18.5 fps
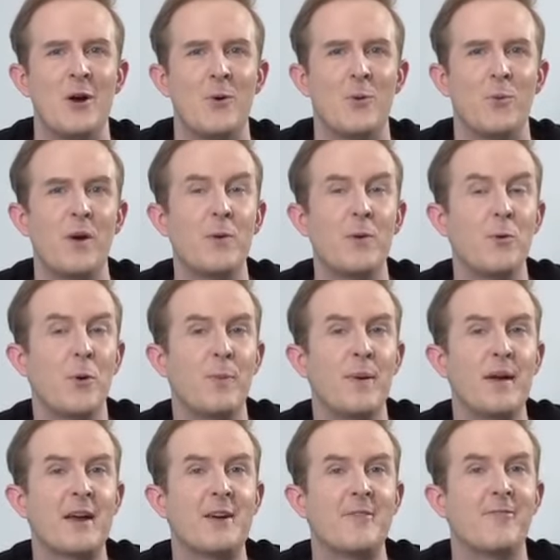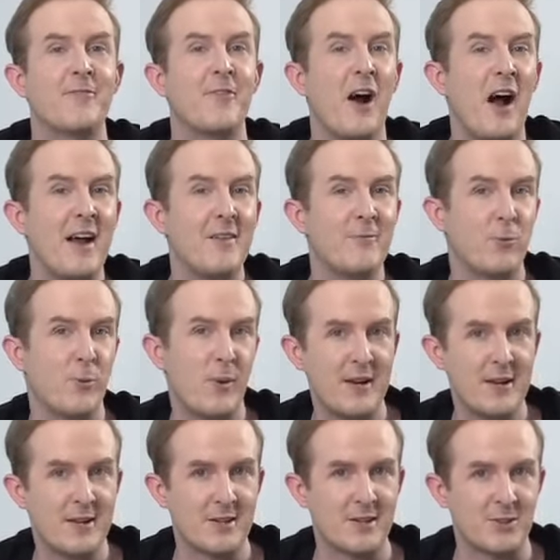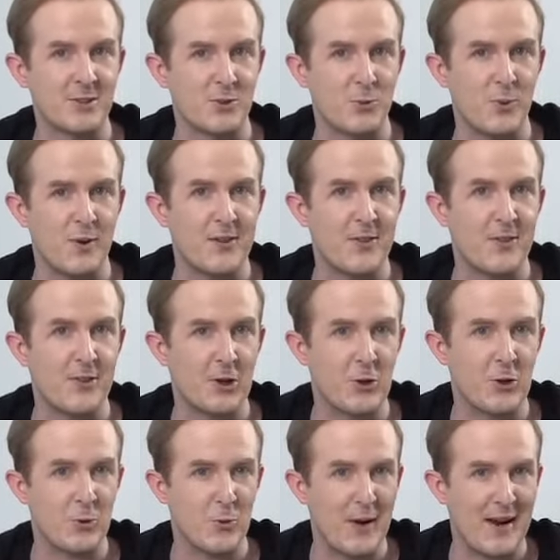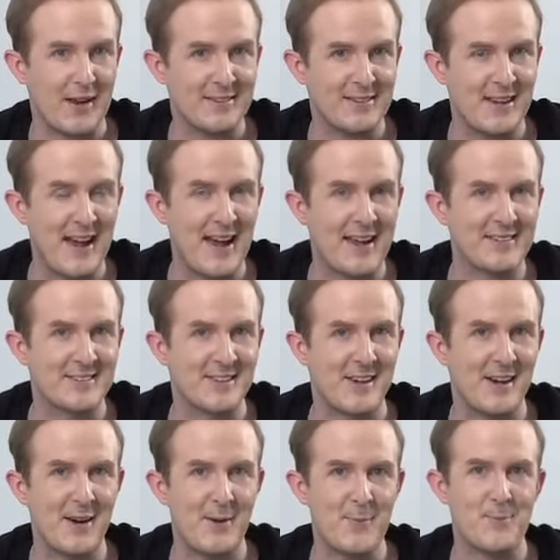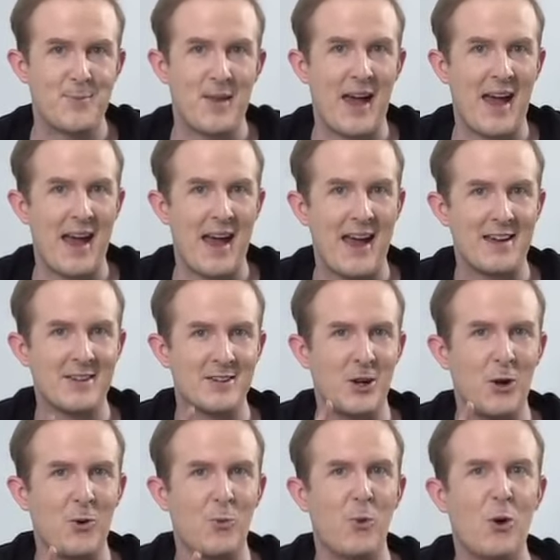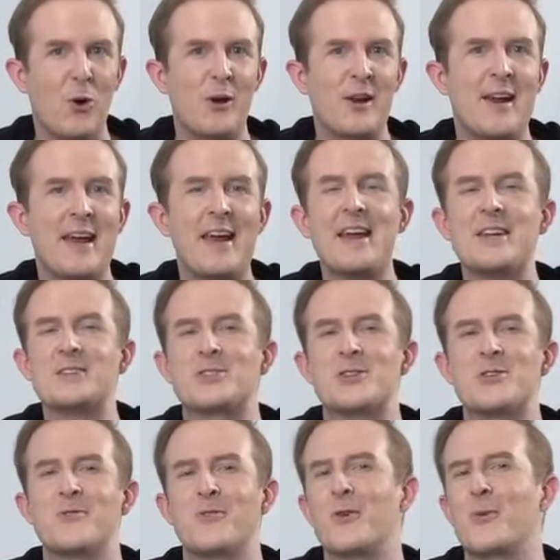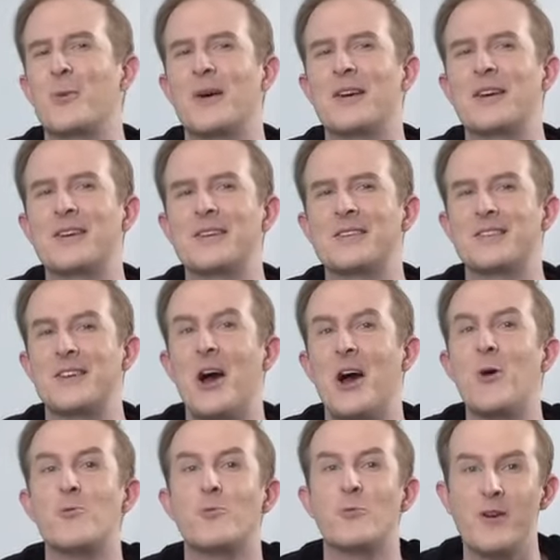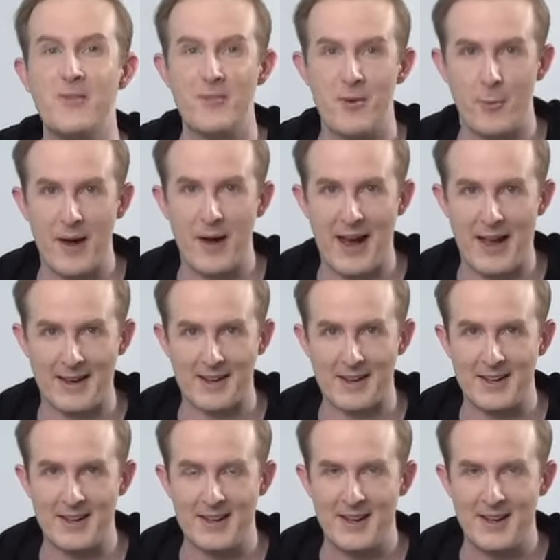we will pick five winners with the correct answer and award each of the winners a riverbank.